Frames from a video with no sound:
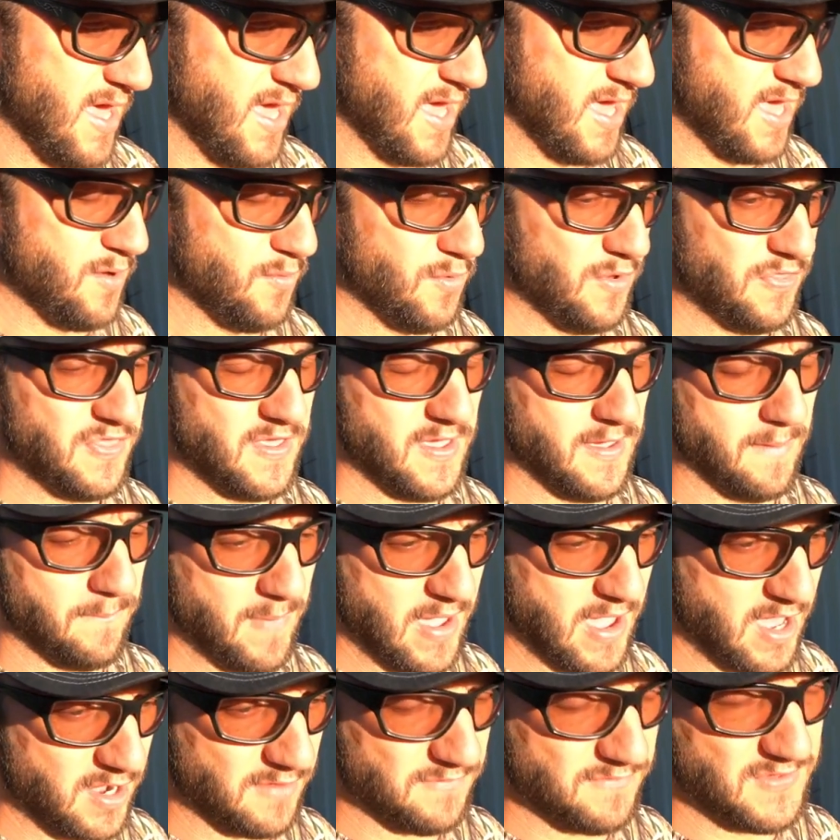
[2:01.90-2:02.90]
hey, with the
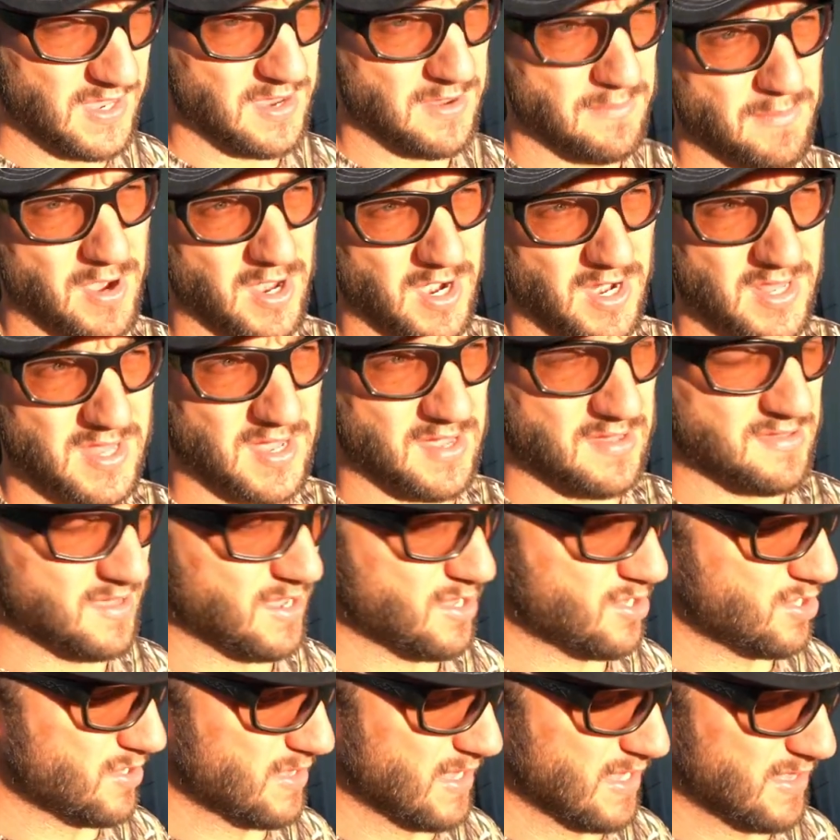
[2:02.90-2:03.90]
amount of
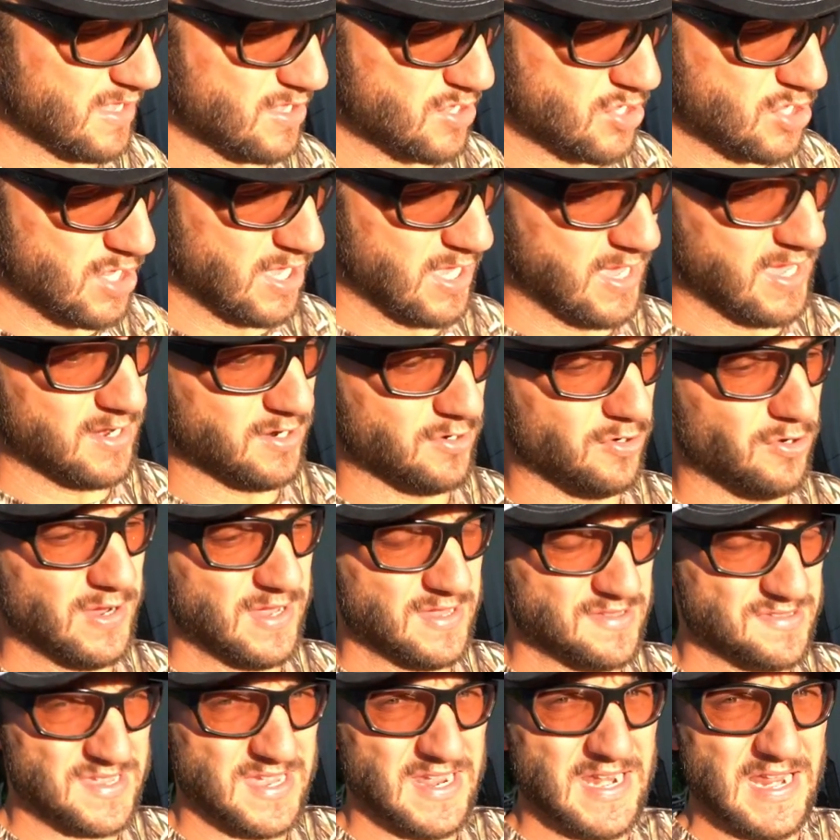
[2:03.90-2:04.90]
demonetization that the channel
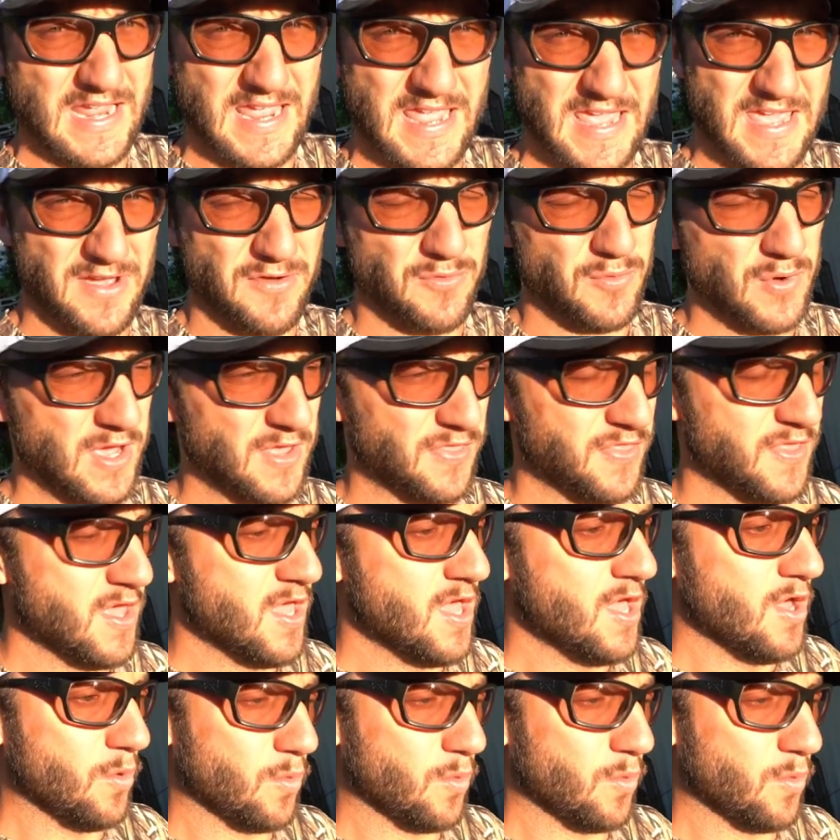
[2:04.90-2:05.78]
is getting hit with,